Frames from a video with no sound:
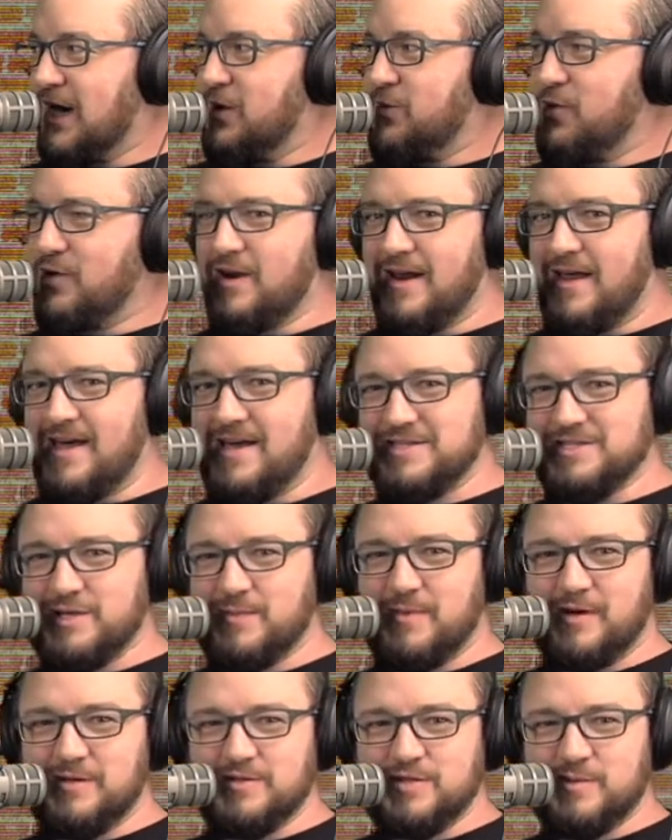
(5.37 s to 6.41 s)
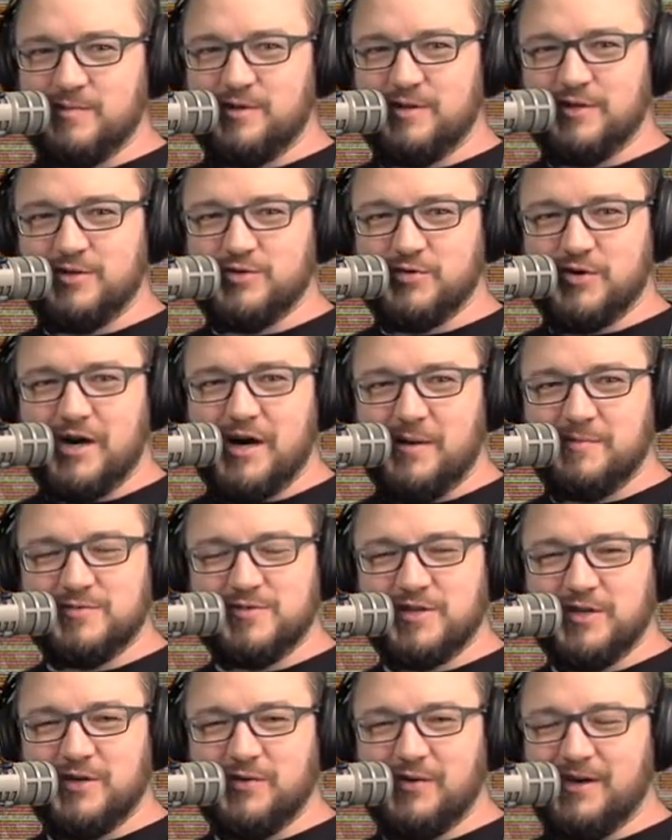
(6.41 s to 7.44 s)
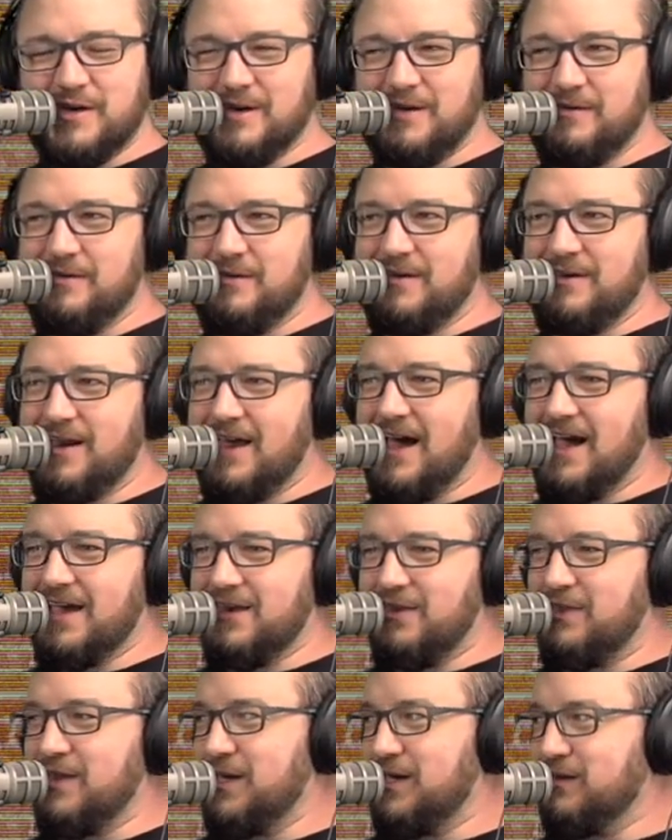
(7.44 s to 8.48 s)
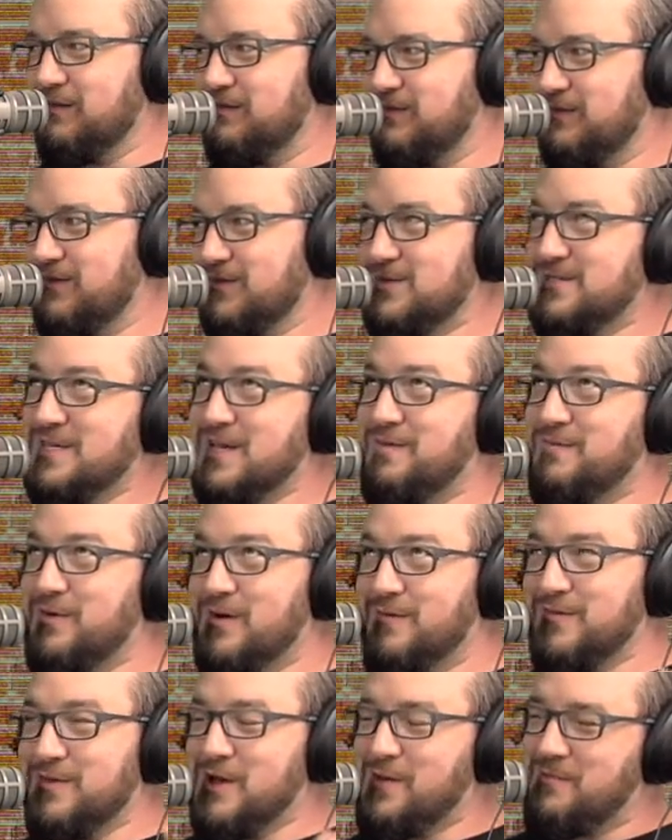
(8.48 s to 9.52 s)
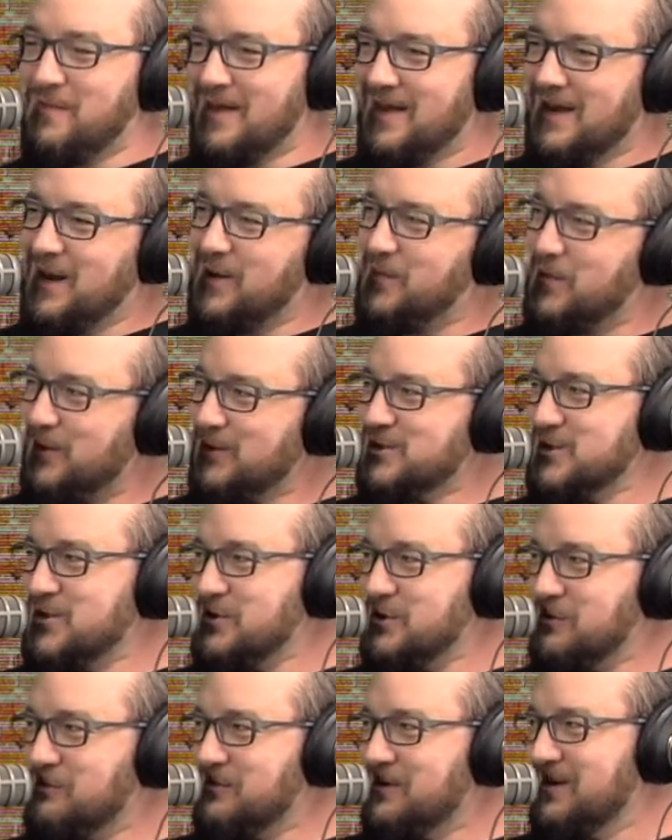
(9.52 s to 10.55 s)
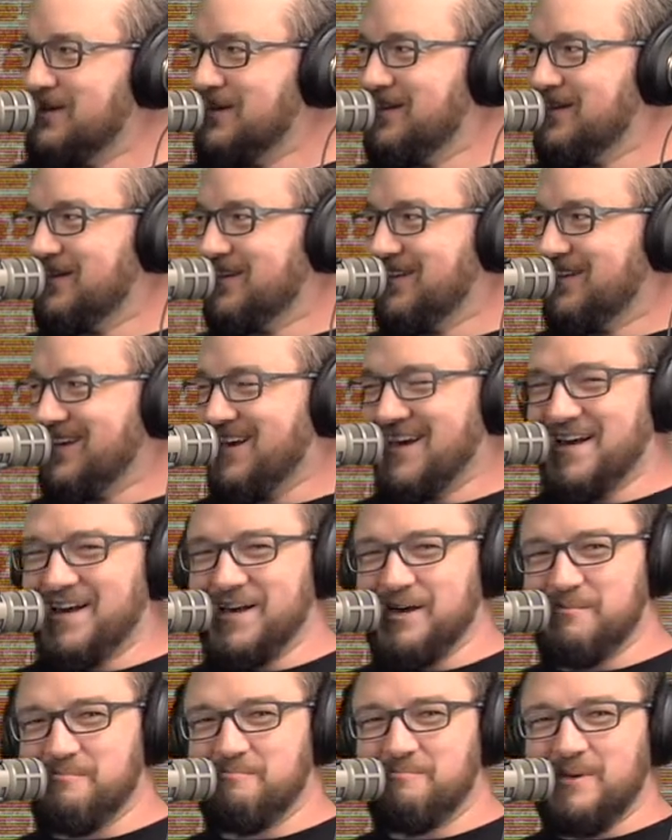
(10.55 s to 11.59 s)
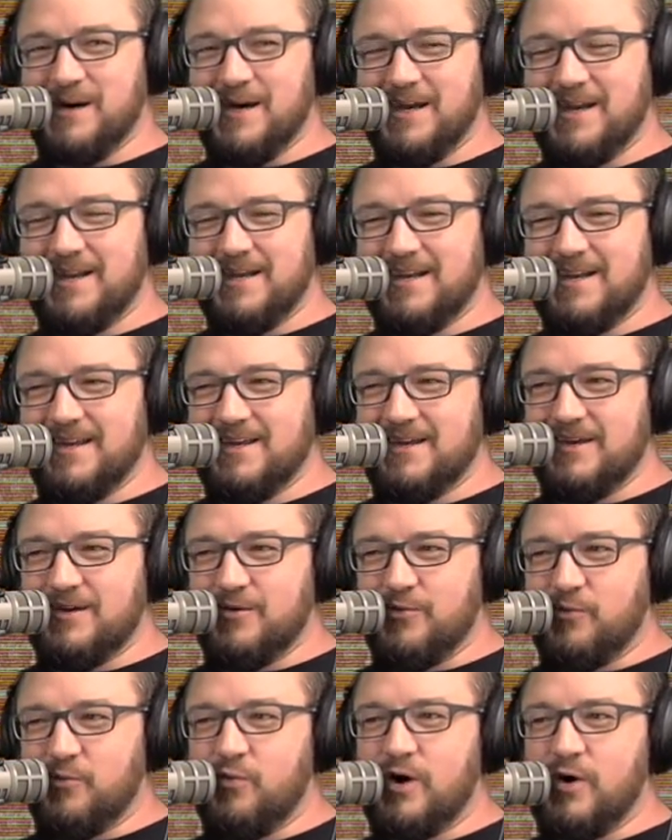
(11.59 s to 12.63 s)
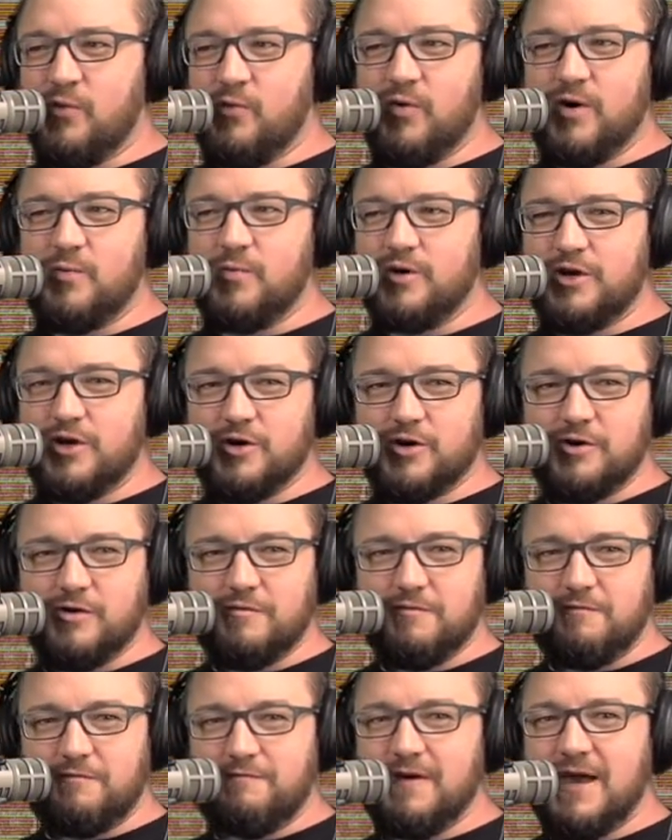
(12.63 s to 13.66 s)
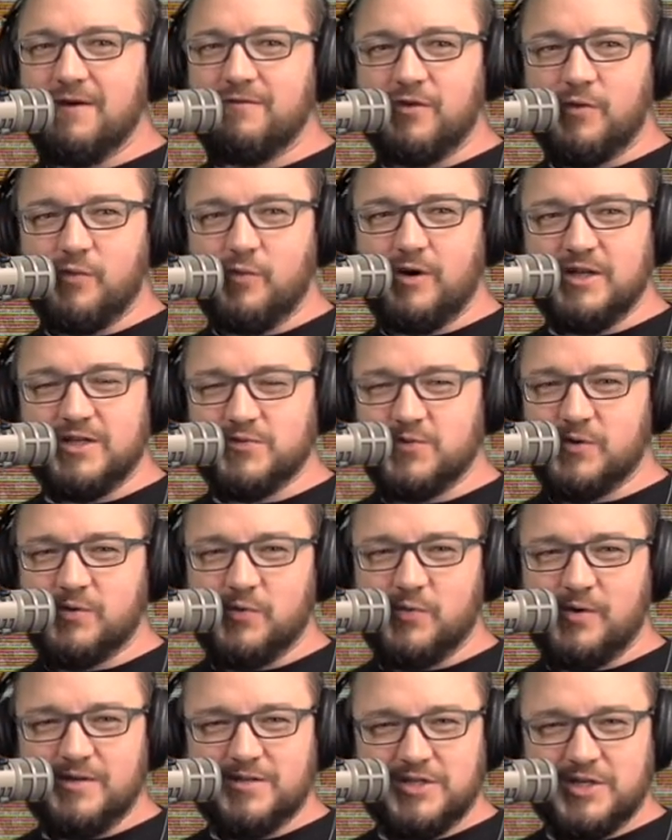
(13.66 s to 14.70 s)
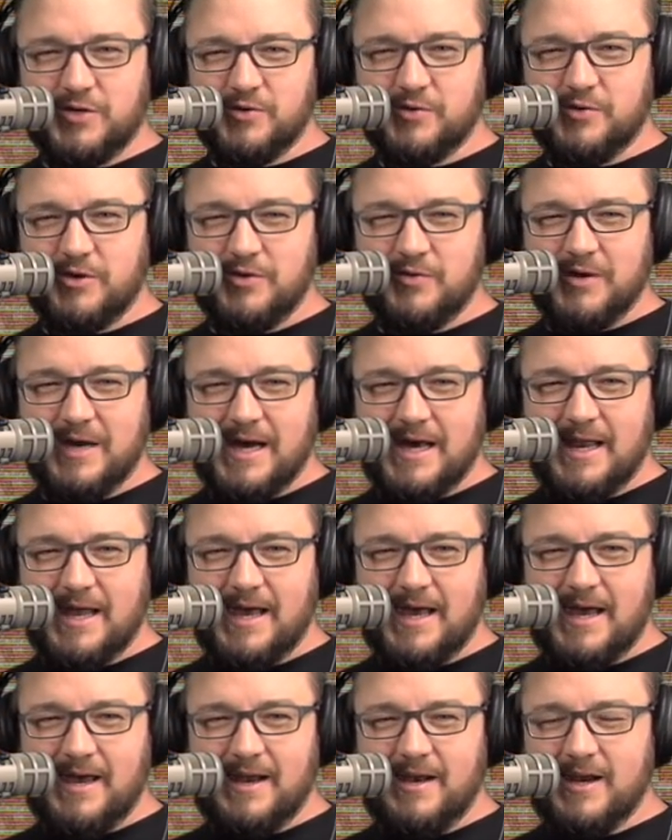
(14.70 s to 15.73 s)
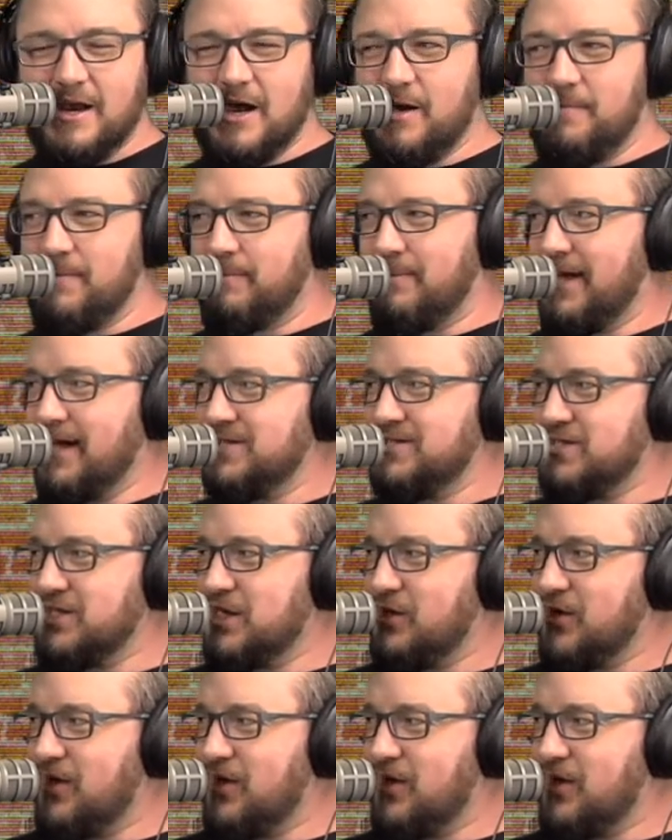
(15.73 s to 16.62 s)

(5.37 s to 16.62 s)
wanted to ask about some of the drops. I can think of several off the top of my head. I won't do them. But what were your favorite ones? What were ones you kind of had? I'm guessing you